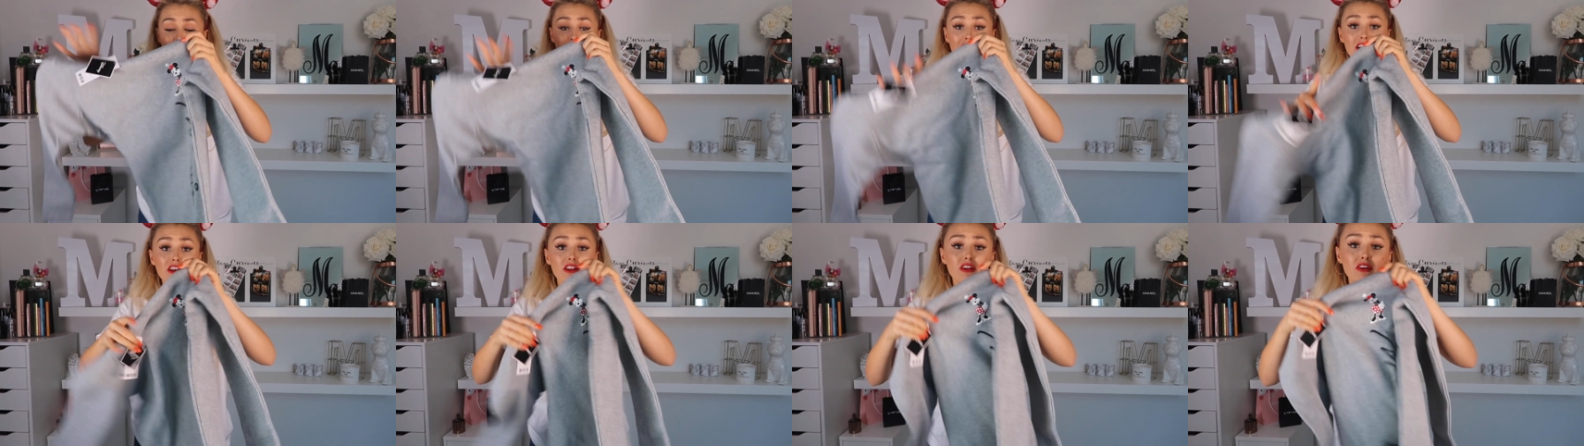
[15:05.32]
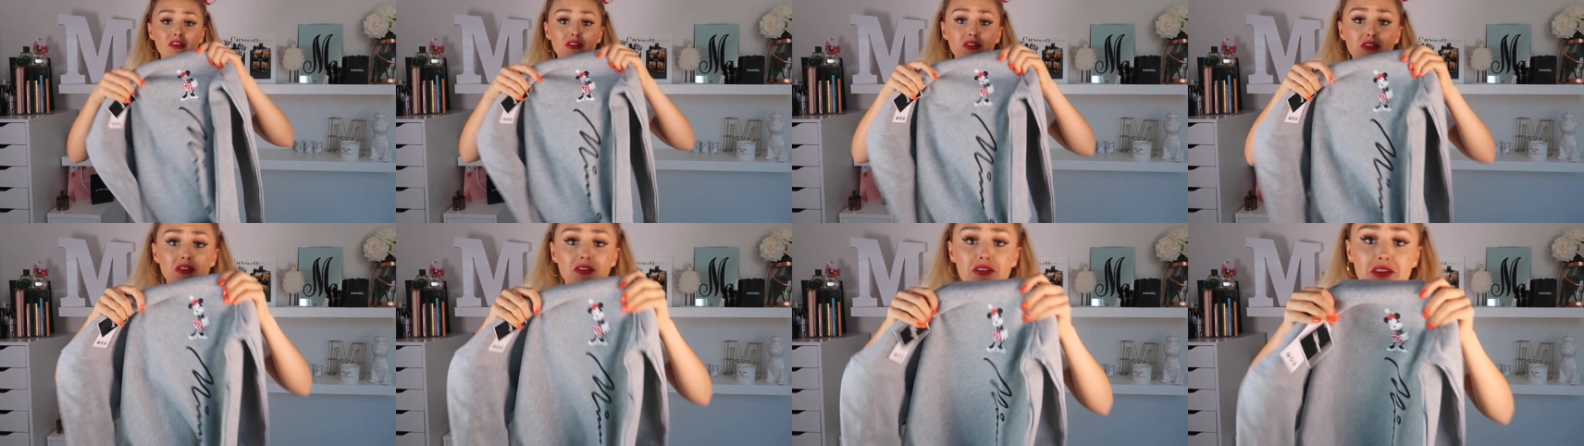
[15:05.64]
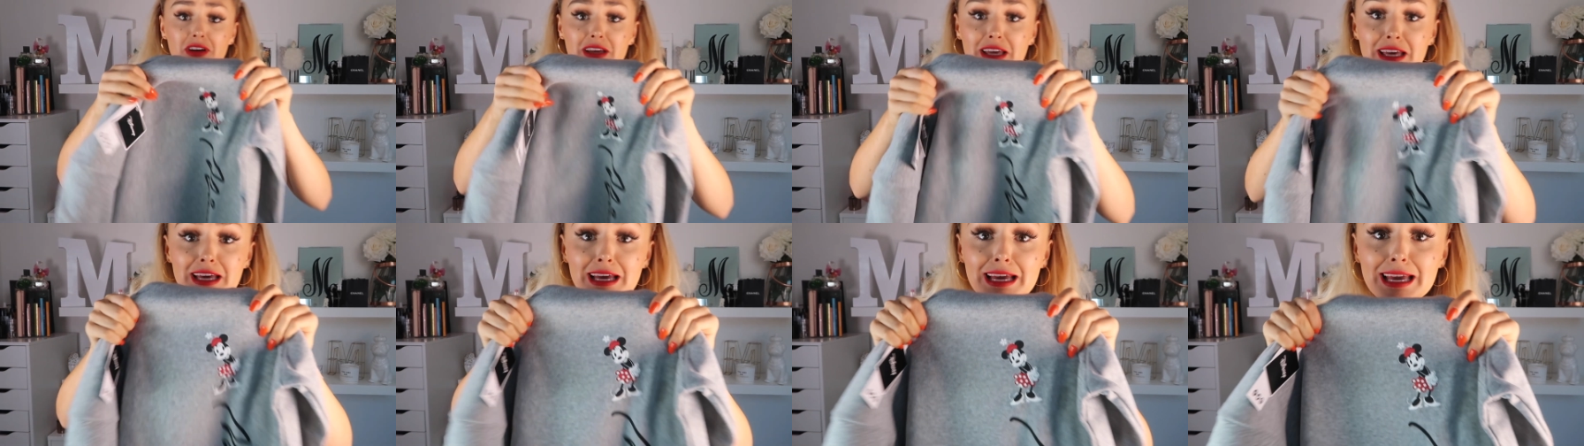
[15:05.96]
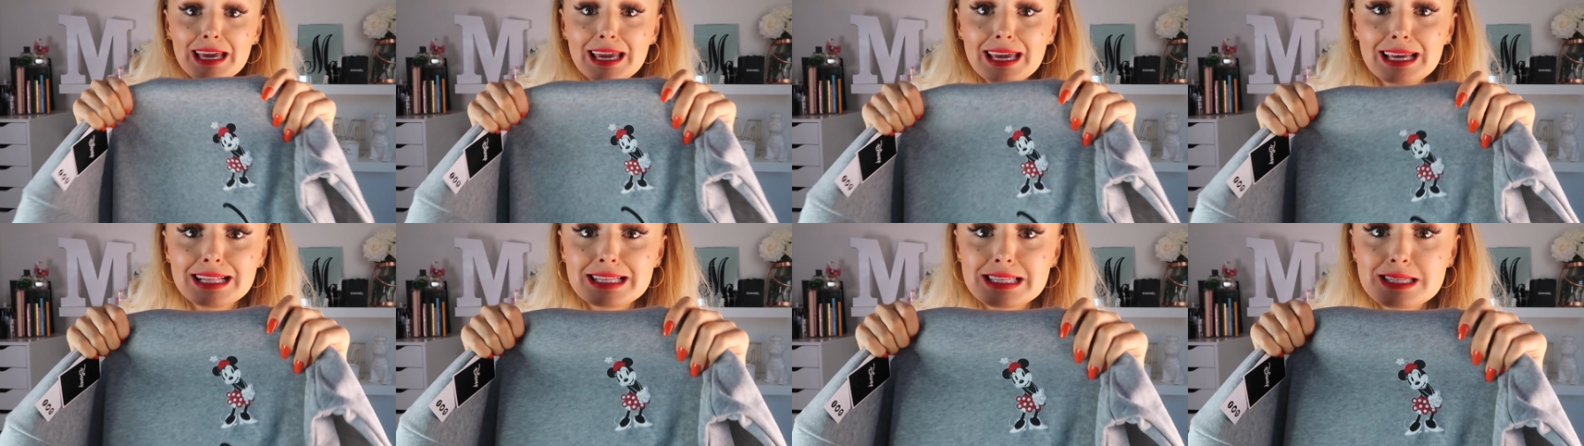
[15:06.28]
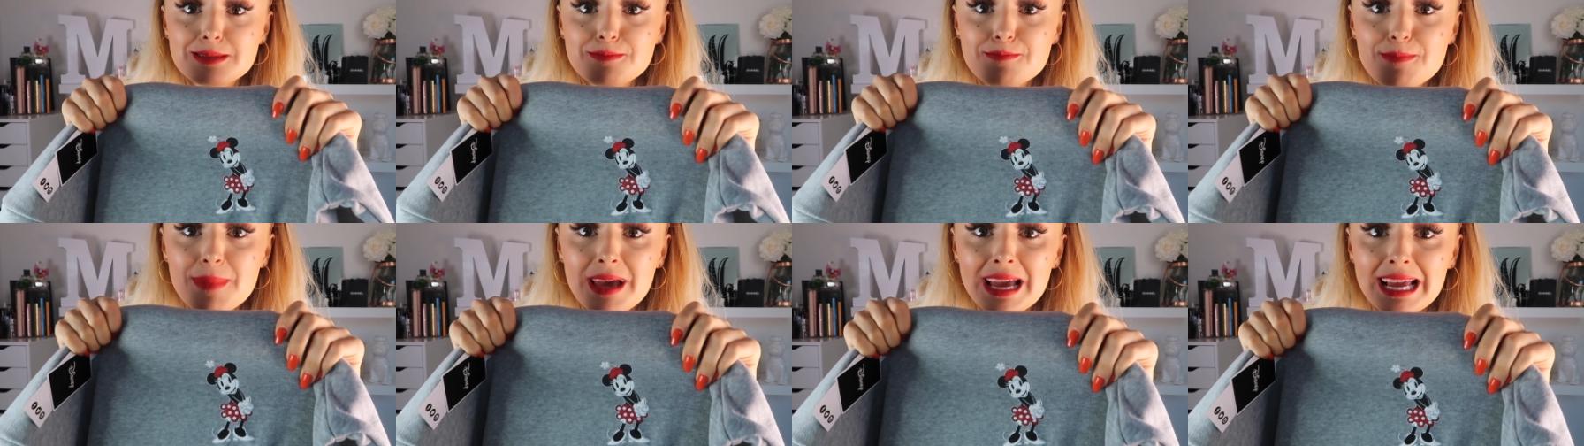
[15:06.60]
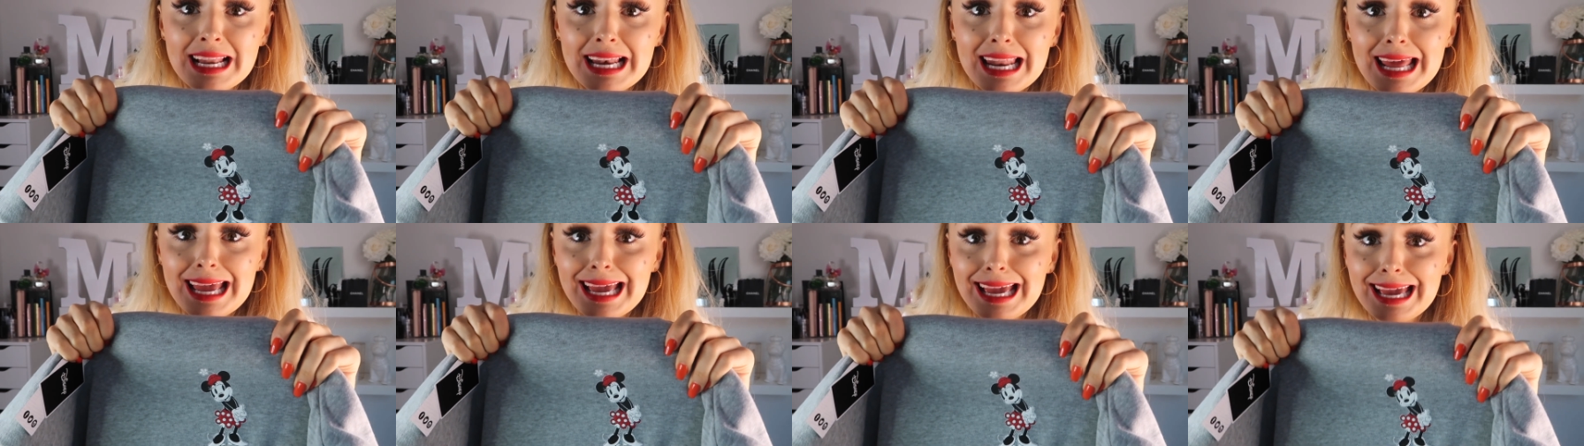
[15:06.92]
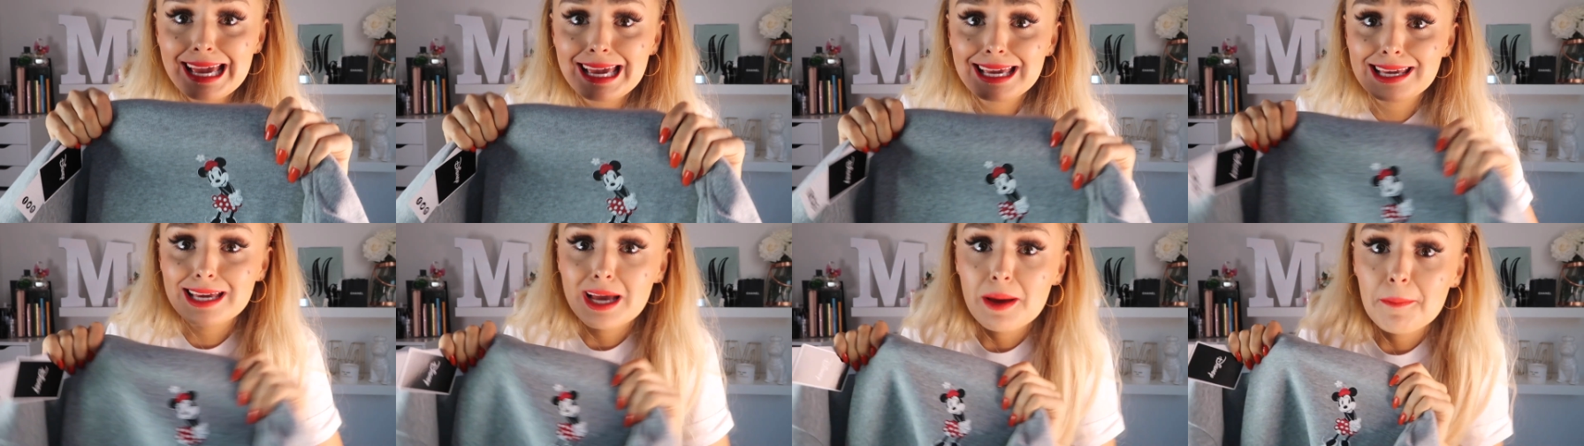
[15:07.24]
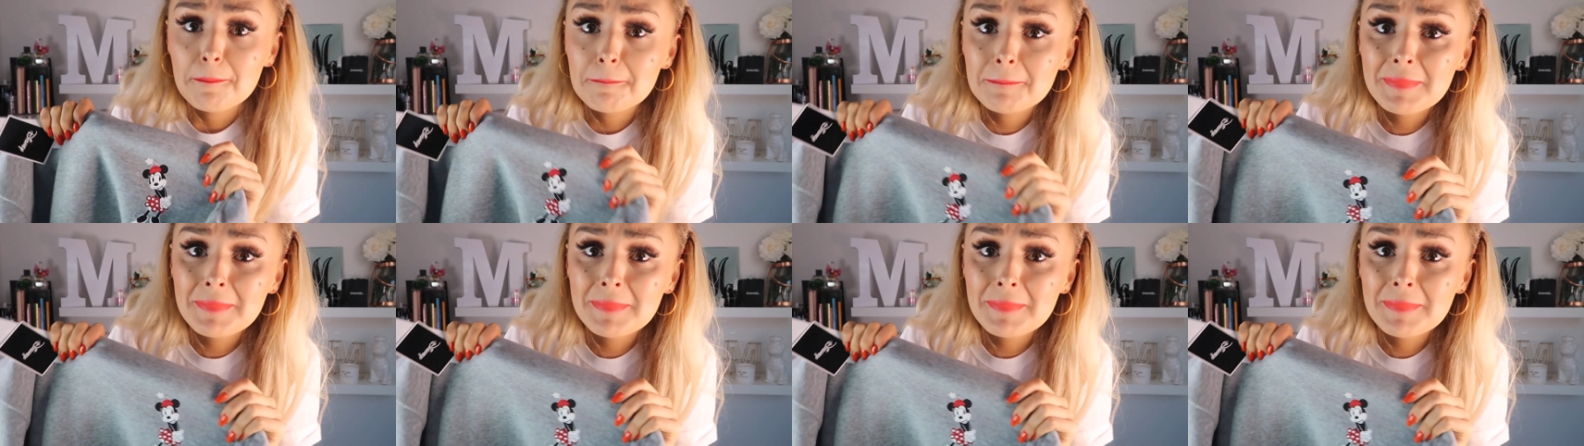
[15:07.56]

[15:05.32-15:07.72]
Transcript: And look, it's Minnie!